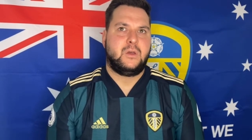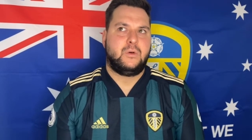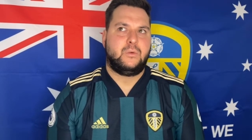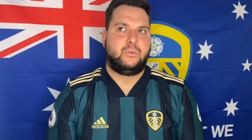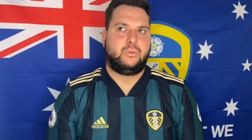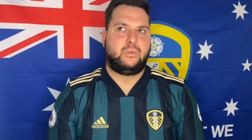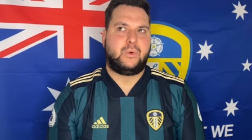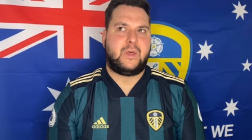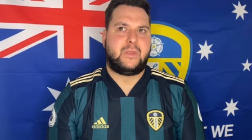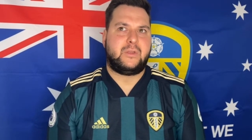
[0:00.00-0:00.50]

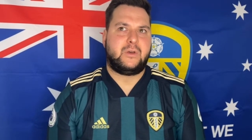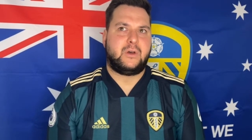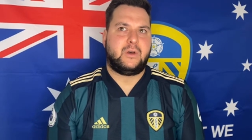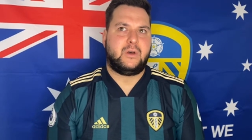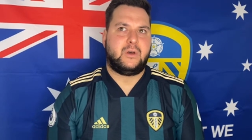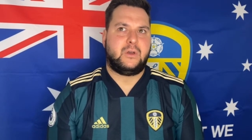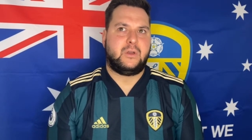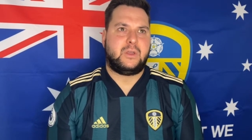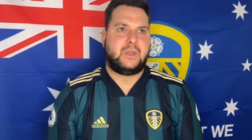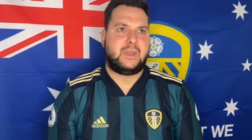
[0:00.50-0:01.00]

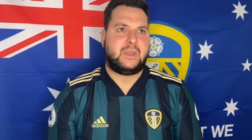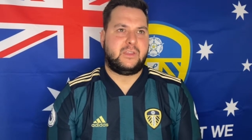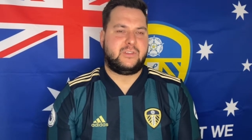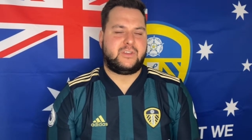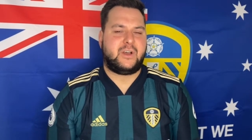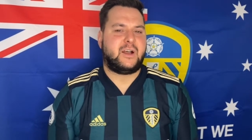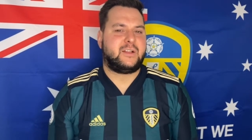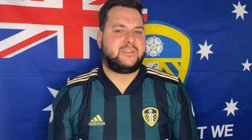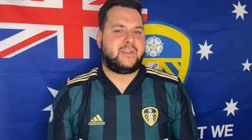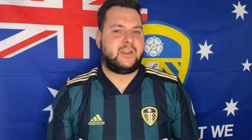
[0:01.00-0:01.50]
whether it's
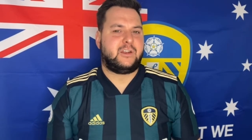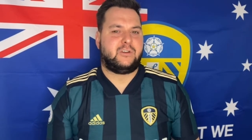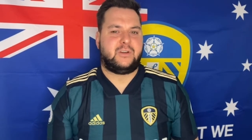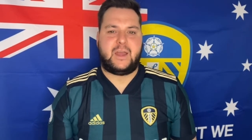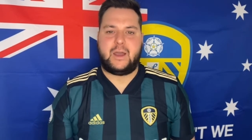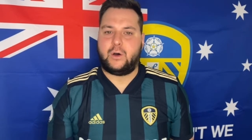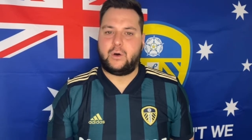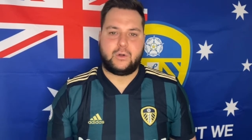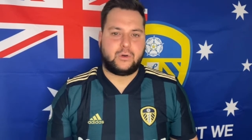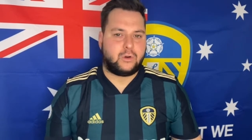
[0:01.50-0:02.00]
Arteta
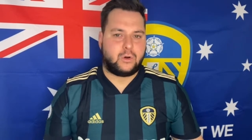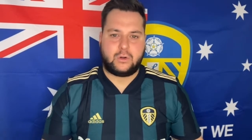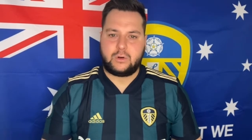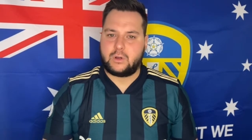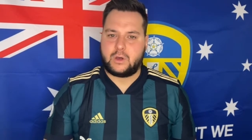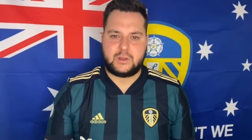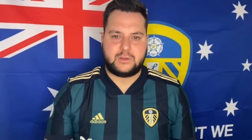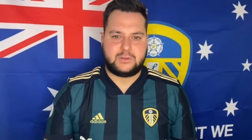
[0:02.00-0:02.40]
out or not.